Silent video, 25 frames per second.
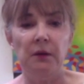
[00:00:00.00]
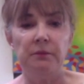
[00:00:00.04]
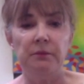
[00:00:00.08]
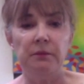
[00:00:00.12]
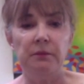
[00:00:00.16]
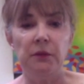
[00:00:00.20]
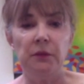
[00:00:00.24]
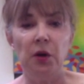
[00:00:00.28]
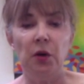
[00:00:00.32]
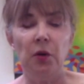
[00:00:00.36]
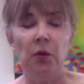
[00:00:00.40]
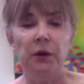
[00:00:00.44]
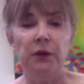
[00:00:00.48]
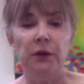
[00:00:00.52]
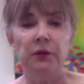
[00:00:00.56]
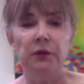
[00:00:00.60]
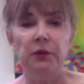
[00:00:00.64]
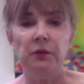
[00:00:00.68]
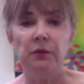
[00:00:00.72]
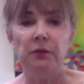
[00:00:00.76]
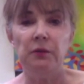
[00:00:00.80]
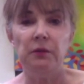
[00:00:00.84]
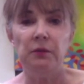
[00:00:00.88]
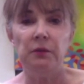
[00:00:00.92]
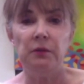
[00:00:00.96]
going
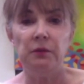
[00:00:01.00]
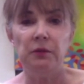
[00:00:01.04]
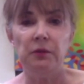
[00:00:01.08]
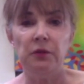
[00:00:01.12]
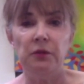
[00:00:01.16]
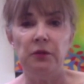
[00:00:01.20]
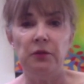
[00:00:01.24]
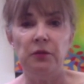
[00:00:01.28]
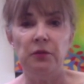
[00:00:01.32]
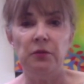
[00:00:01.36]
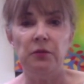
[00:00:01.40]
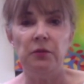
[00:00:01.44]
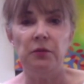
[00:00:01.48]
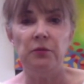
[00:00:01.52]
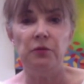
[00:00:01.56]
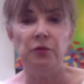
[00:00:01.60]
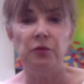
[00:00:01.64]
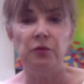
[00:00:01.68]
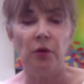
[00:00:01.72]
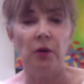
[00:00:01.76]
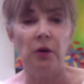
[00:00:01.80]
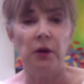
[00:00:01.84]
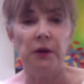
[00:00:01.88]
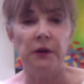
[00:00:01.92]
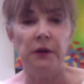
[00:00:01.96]
to
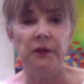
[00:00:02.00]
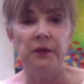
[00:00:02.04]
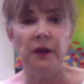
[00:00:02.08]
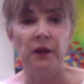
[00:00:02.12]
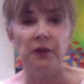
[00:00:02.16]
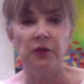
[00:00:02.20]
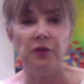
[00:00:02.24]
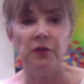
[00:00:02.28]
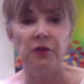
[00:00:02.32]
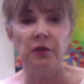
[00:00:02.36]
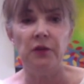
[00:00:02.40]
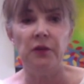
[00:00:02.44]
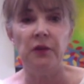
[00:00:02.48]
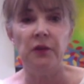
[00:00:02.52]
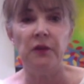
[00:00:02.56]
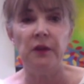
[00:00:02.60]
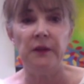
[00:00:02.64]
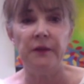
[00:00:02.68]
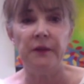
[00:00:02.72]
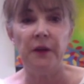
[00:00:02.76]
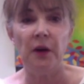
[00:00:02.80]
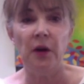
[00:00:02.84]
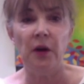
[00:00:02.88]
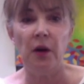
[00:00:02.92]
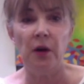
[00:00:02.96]
drawing sessions
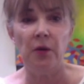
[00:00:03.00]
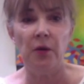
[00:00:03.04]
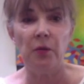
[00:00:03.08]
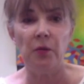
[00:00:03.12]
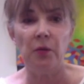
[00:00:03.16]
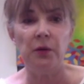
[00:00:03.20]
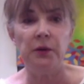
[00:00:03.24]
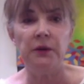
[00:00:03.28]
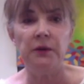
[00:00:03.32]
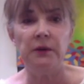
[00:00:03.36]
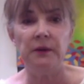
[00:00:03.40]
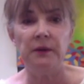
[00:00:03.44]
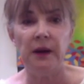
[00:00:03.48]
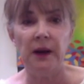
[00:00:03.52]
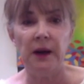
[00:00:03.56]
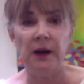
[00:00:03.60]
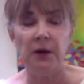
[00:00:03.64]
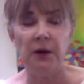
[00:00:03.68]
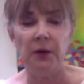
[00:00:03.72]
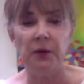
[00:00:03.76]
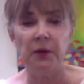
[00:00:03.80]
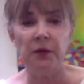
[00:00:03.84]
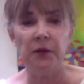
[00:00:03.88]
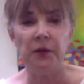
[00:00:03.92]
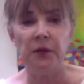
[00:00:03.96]
at the Harwood in
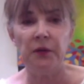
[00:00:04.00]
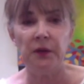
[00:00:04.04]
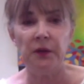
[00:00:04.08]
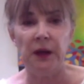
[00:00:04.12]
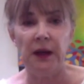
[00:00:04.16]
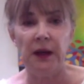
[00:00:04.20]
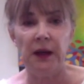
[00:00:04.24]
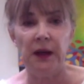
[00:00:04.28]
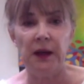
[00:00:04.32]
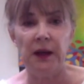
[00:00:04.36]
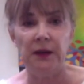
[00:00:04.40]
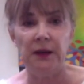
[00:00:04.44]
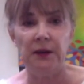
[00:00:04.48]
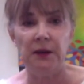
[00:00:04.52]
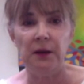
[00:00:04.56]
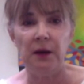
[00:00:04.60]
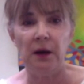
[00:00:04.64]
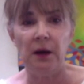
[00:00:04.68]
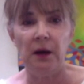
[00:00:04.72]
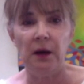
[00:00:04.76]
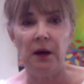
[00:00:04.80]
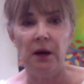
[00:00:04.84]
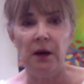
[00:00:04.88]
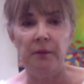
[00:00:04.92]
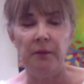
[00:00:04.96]
Taos, and
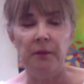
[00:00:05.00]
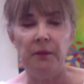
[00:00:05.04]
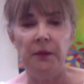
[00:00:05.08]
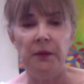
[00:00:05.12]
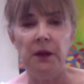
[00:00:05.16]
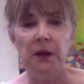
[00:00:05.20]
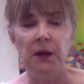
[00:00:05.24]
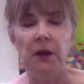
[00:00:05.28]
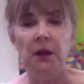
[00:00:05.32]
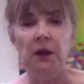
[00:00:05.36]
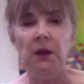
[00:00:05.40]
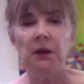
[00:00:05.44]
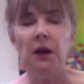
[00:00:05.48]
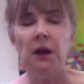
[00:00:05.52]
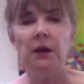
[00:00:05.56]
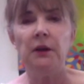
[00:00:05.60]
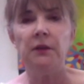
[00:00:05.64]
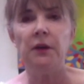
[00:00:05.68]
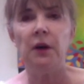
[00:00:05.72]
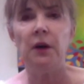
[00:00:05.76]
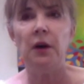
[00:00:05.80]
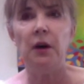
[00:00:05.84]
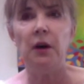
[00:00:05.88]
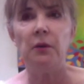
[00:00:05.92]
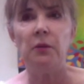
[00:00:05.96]
not at
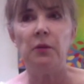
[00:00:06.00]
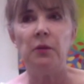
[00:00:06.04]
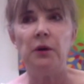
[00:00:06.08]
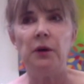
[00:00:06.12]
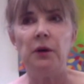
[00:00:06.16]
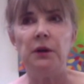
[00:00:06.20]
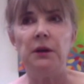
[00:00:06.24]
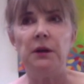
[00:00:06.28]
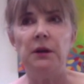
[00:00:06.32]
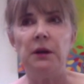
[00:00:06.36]
the Harwood,